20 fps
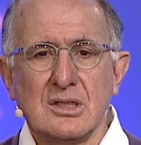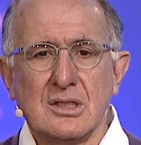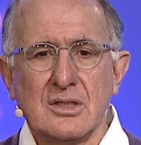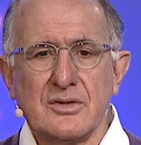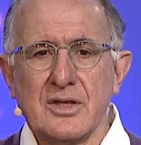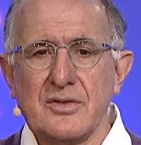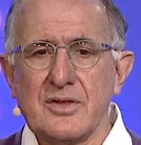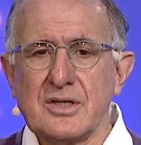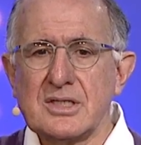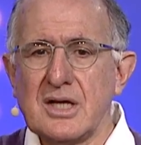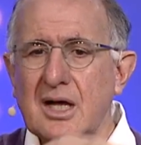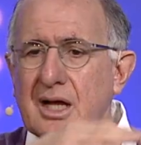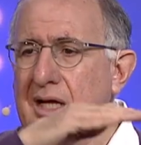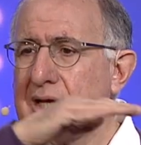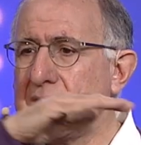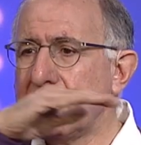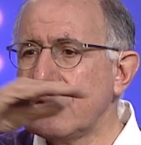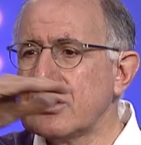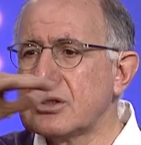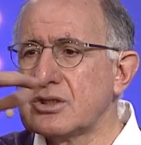They're the
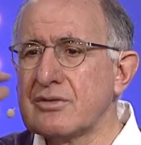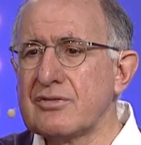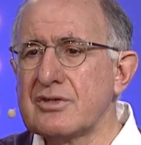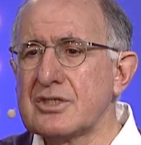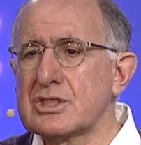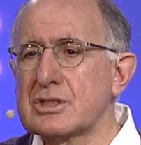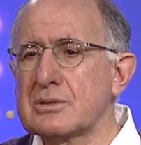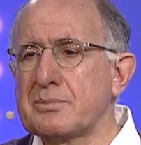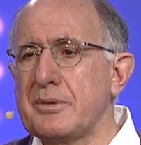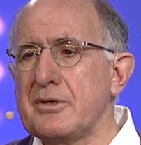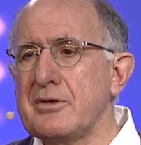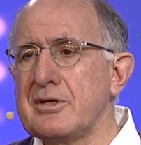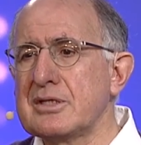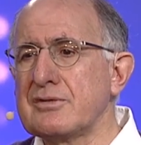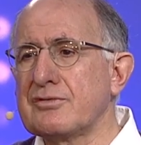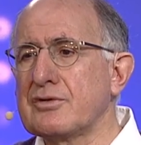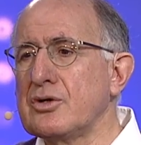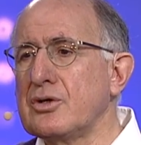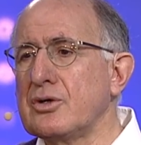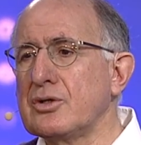dialogues of the Spirit
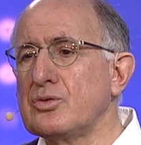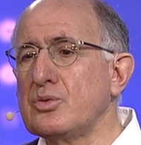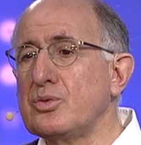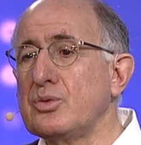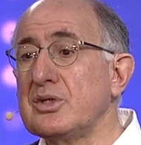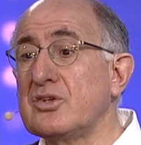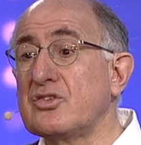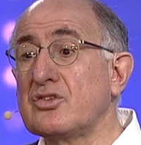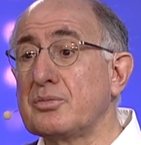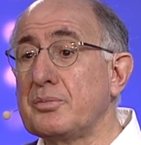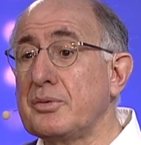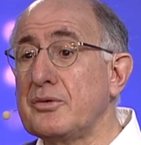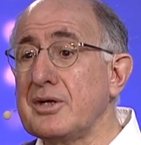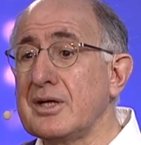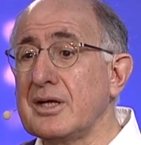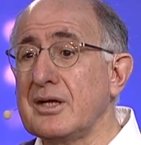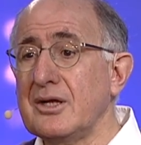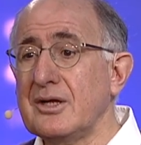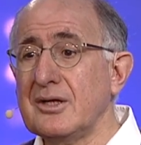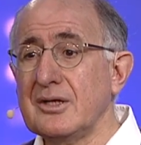of God
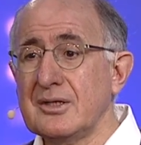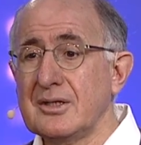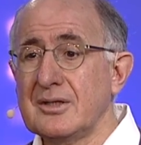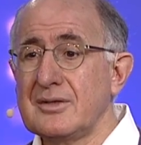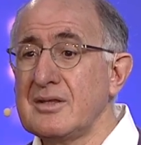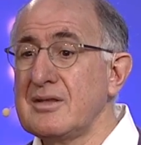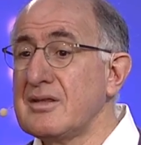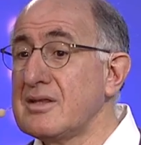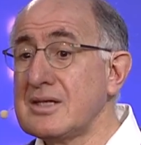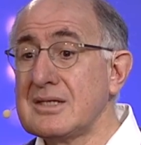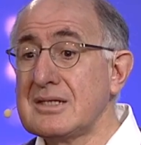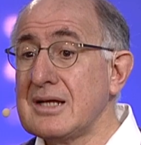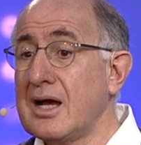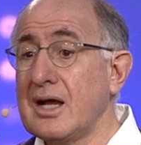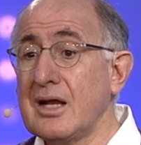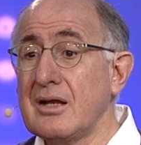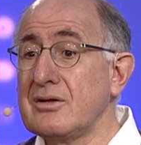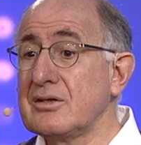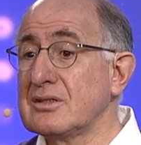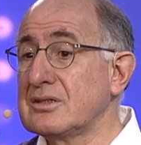whispering, and then they're the
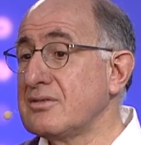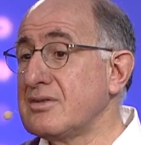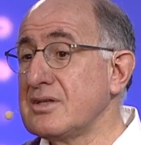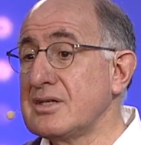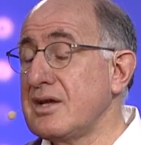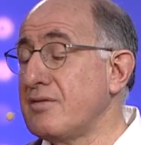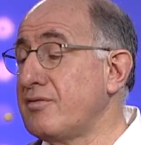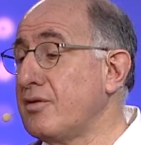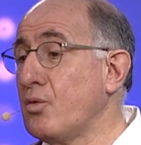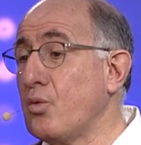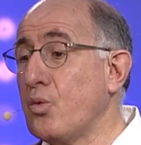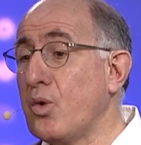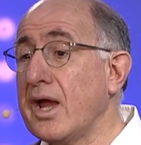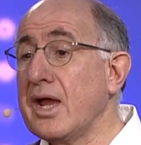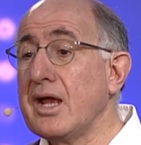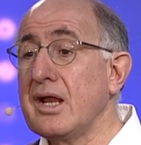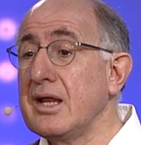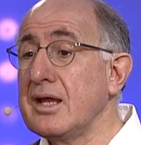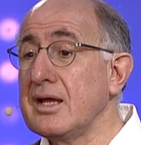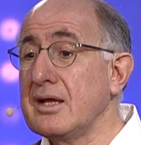dialogues of the devil
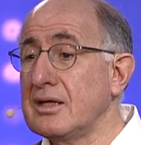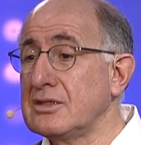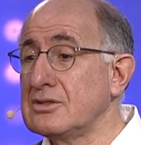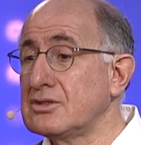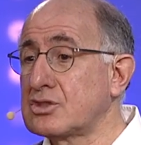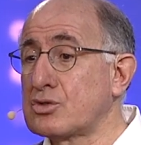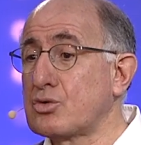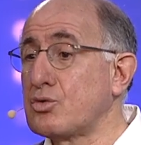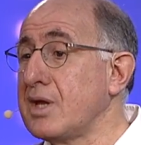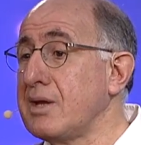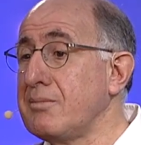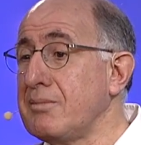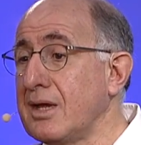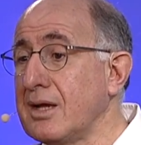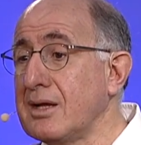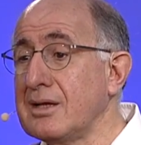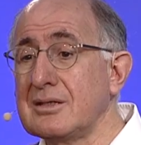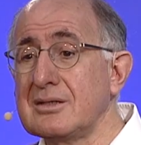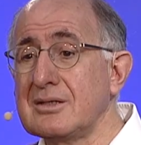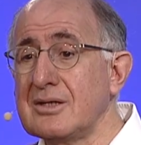wailing and
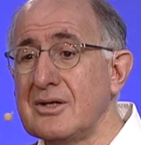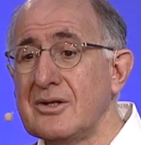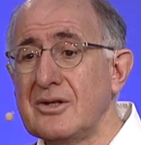screaming and,